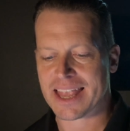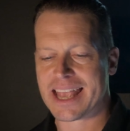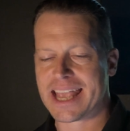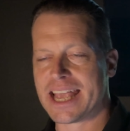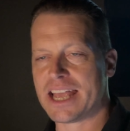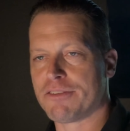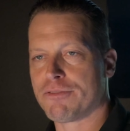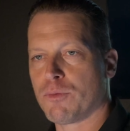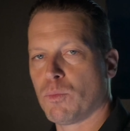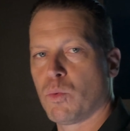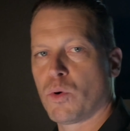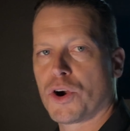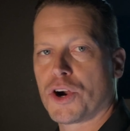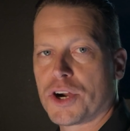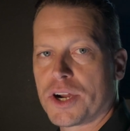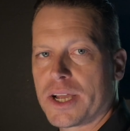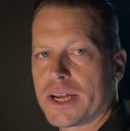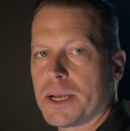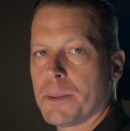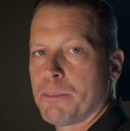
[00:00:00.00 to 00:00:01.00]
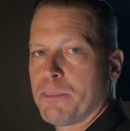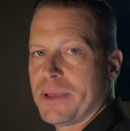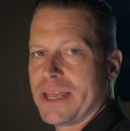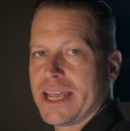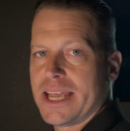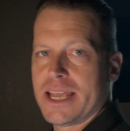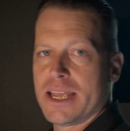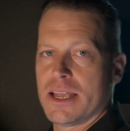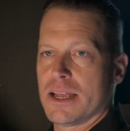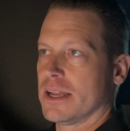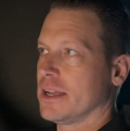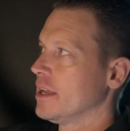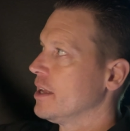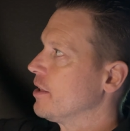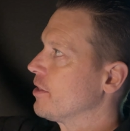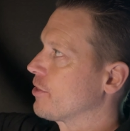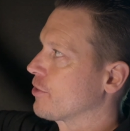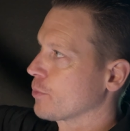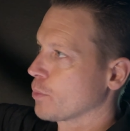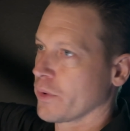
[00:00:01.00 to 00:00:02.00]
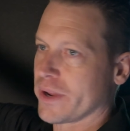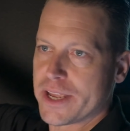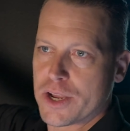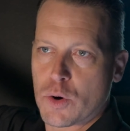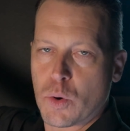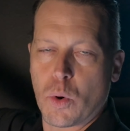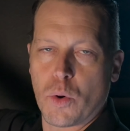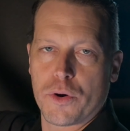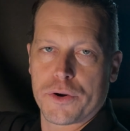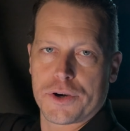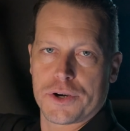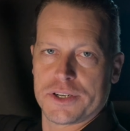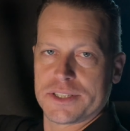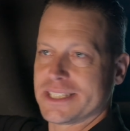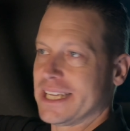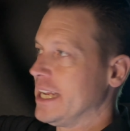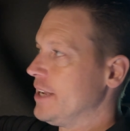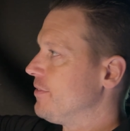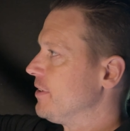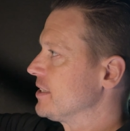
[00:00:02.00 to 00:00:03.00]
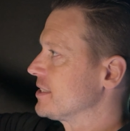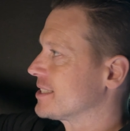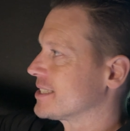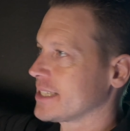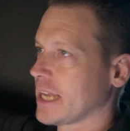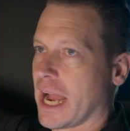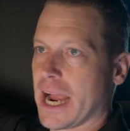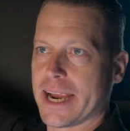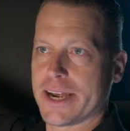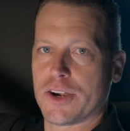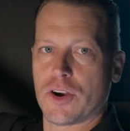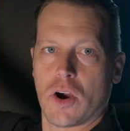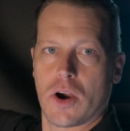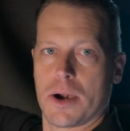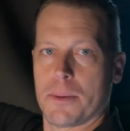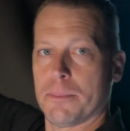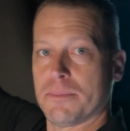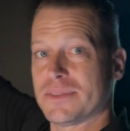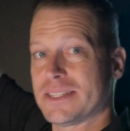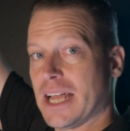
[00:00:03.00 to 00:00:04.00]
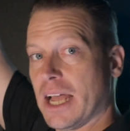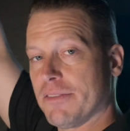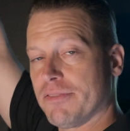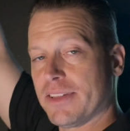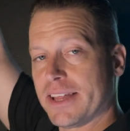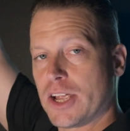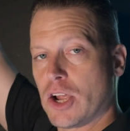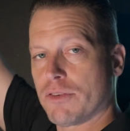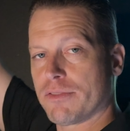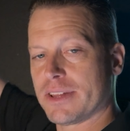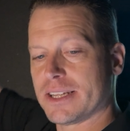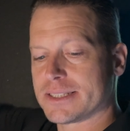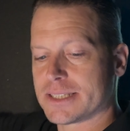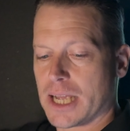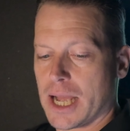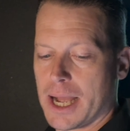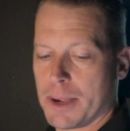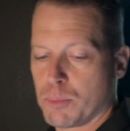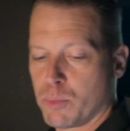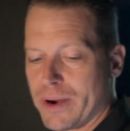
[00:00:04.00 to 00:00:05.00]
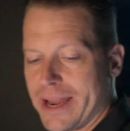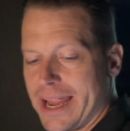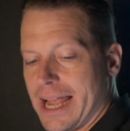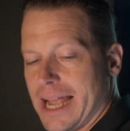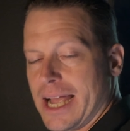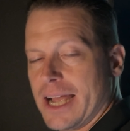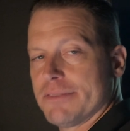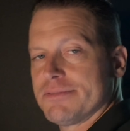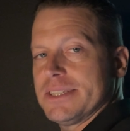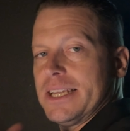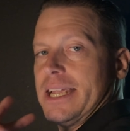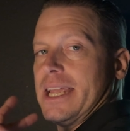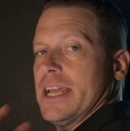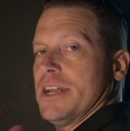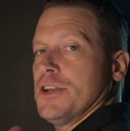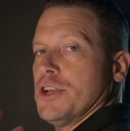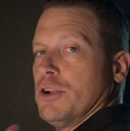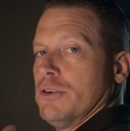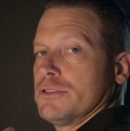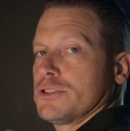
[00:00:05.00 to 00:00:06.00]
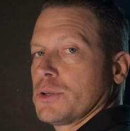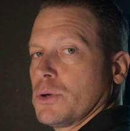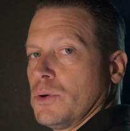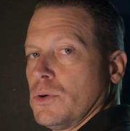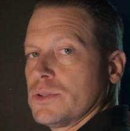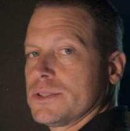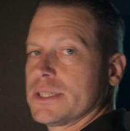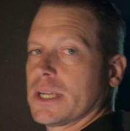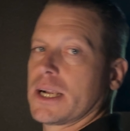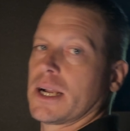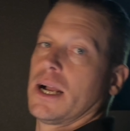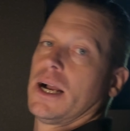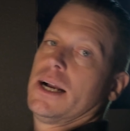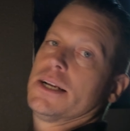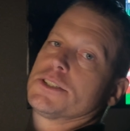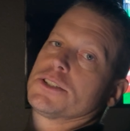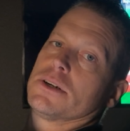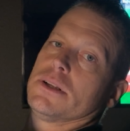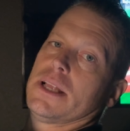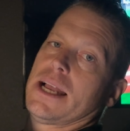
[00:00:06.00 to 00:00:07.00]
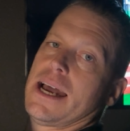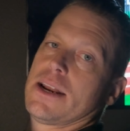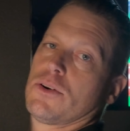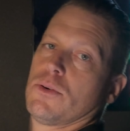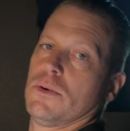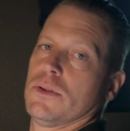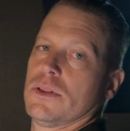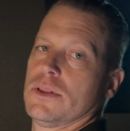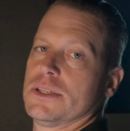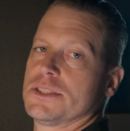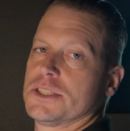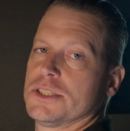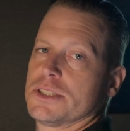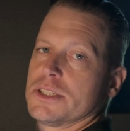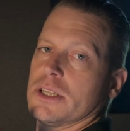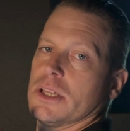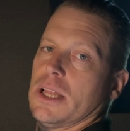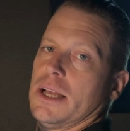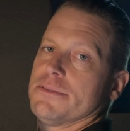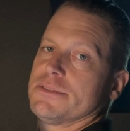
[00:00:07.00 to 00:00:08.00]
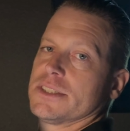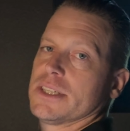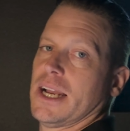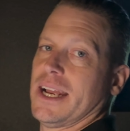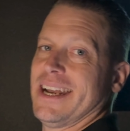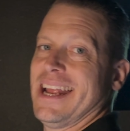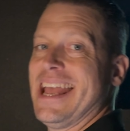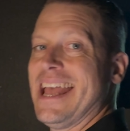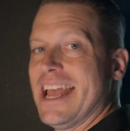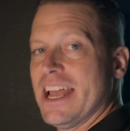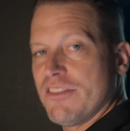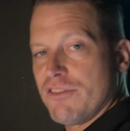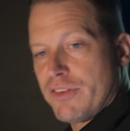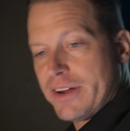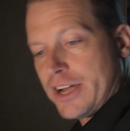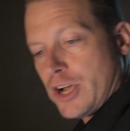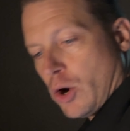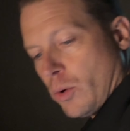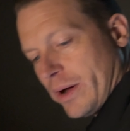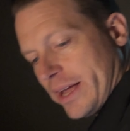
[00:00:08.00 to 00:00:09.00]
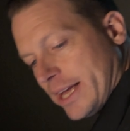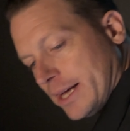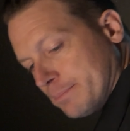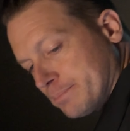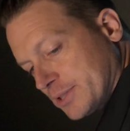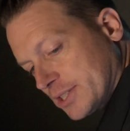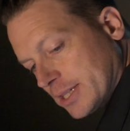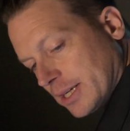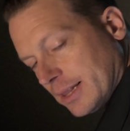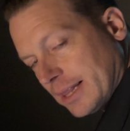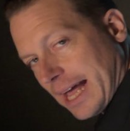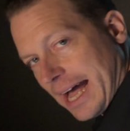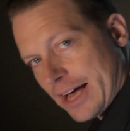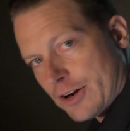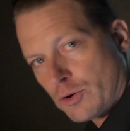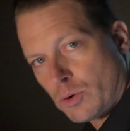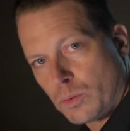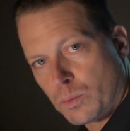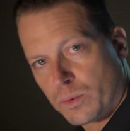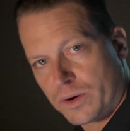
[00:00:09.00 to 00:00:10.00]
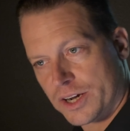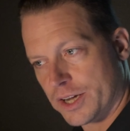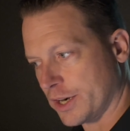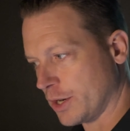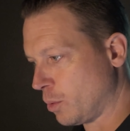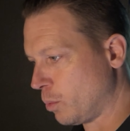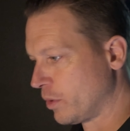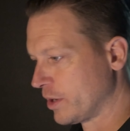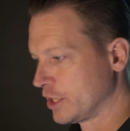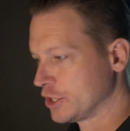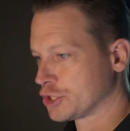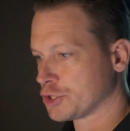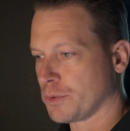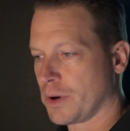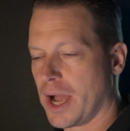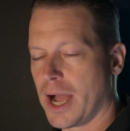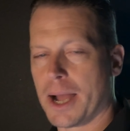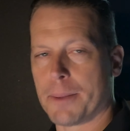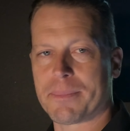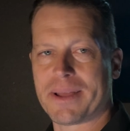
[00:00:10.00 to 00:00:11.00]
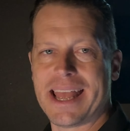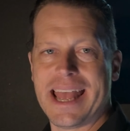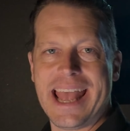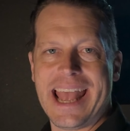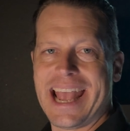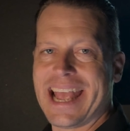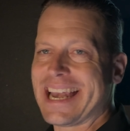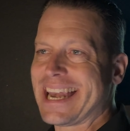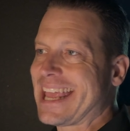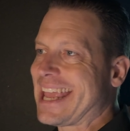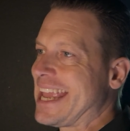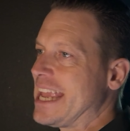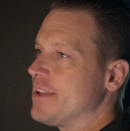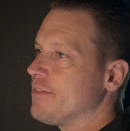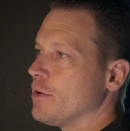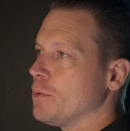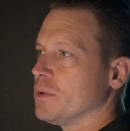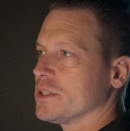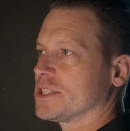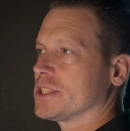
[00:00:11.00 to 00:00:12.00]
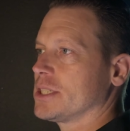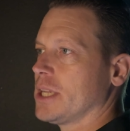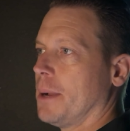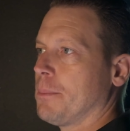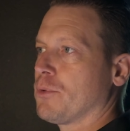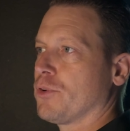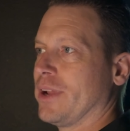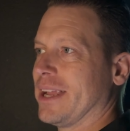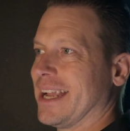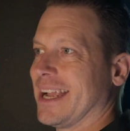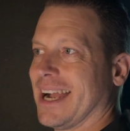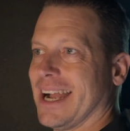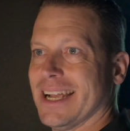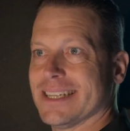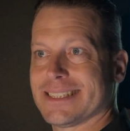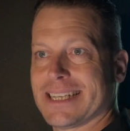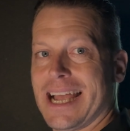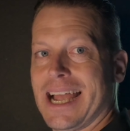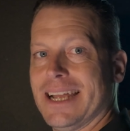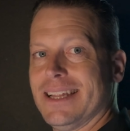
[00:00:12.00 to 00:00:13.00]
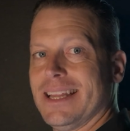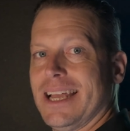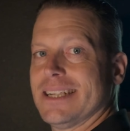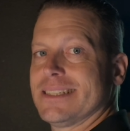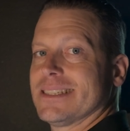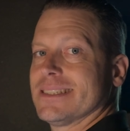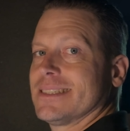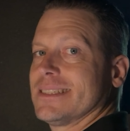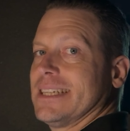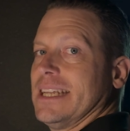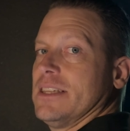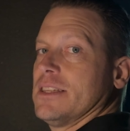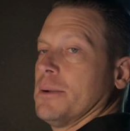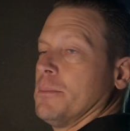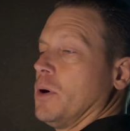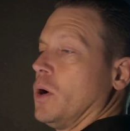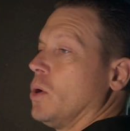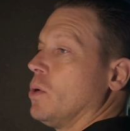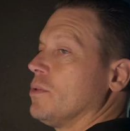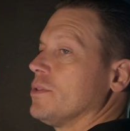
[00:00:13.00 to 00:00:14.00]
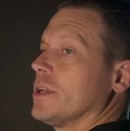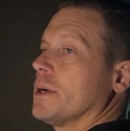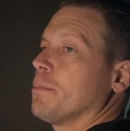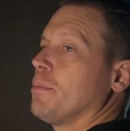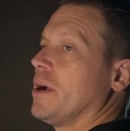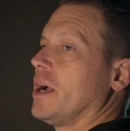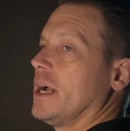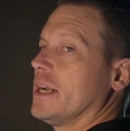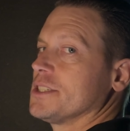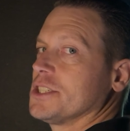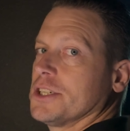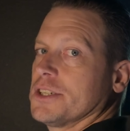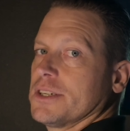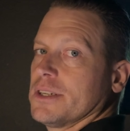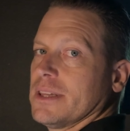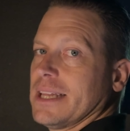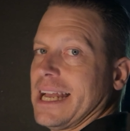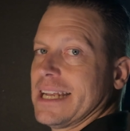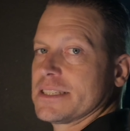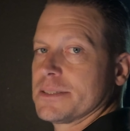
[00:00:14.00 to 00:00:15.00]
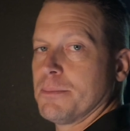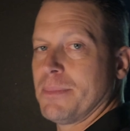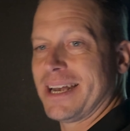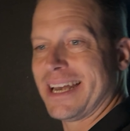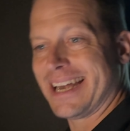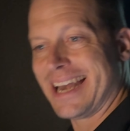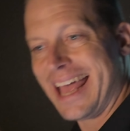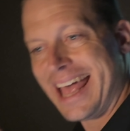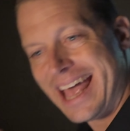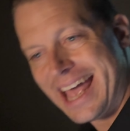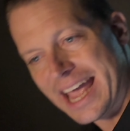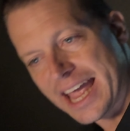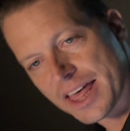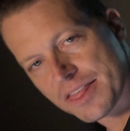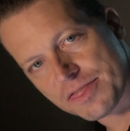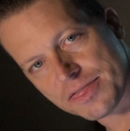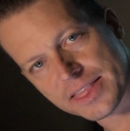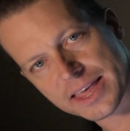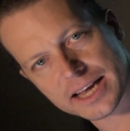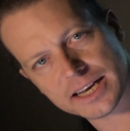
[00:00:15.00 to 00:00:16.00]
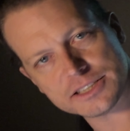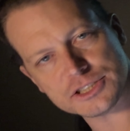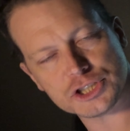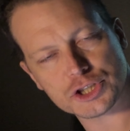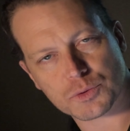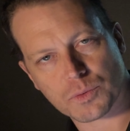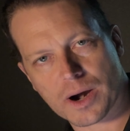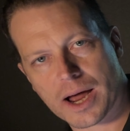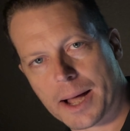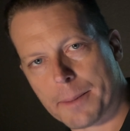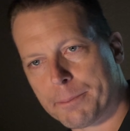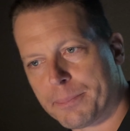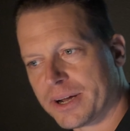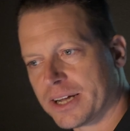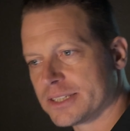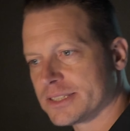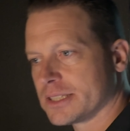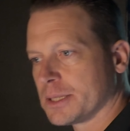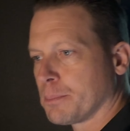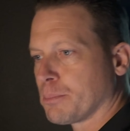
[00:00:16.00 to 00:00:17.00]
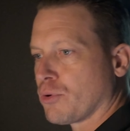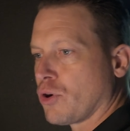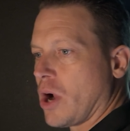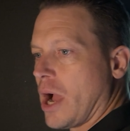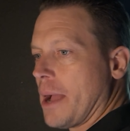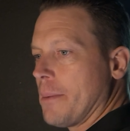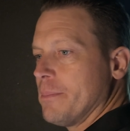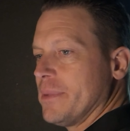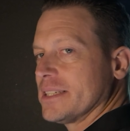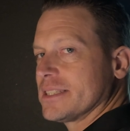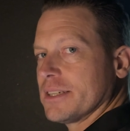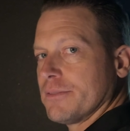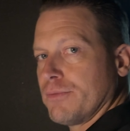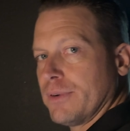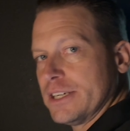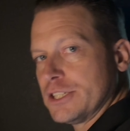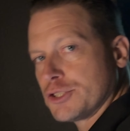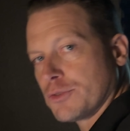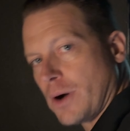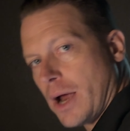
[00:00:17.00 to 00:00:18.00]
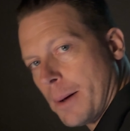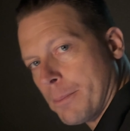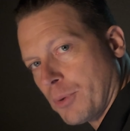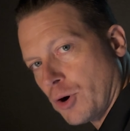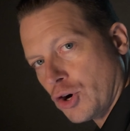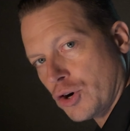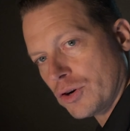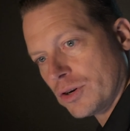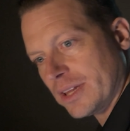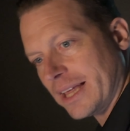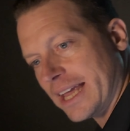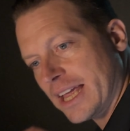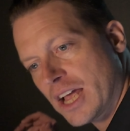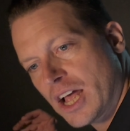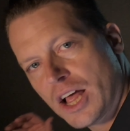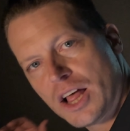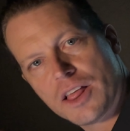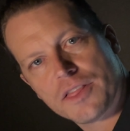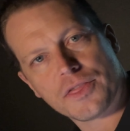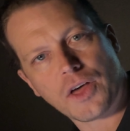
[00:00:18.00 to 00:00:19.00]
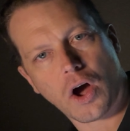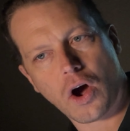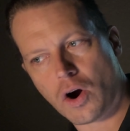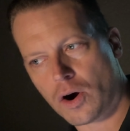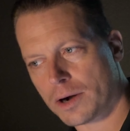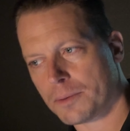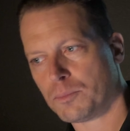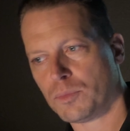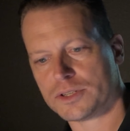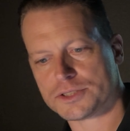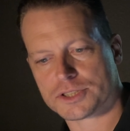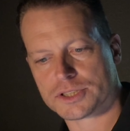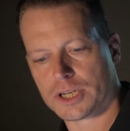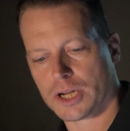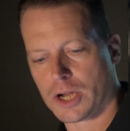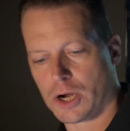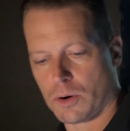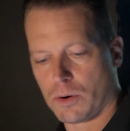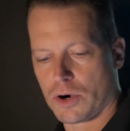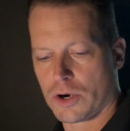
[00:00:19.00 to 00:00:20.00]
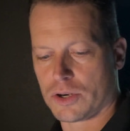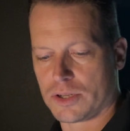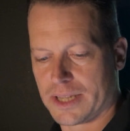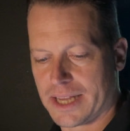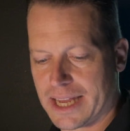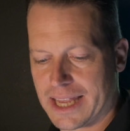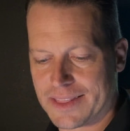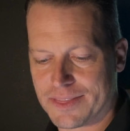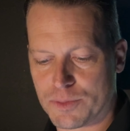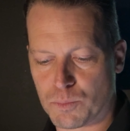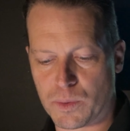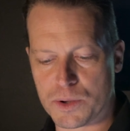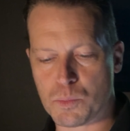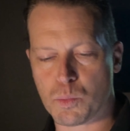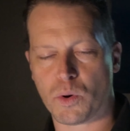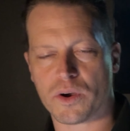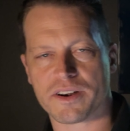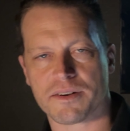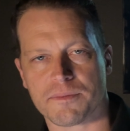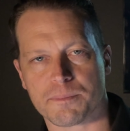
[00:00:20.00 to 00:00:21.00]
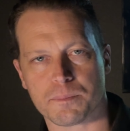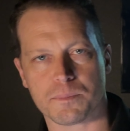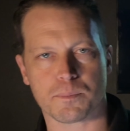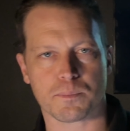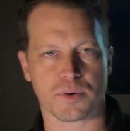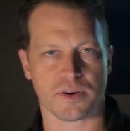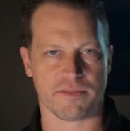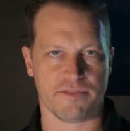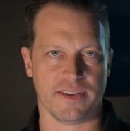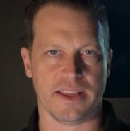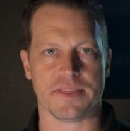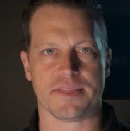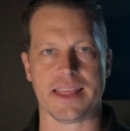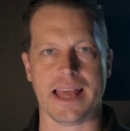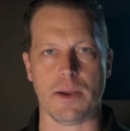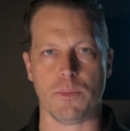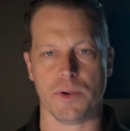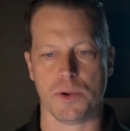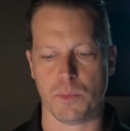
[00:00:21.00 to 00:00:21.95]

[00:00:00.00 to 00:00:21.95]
If we're going to be 3/4, even sidearm, definitely over the top, we have to get neutral to contralateral, which is glove side. If we go ipsilateral, we're going to want to drop. And even with submarine guys, I'd like to see them hold their posture to the last minute and then drop, because the problem is if we drop early, the arm wants to go early, and we want to prevent that.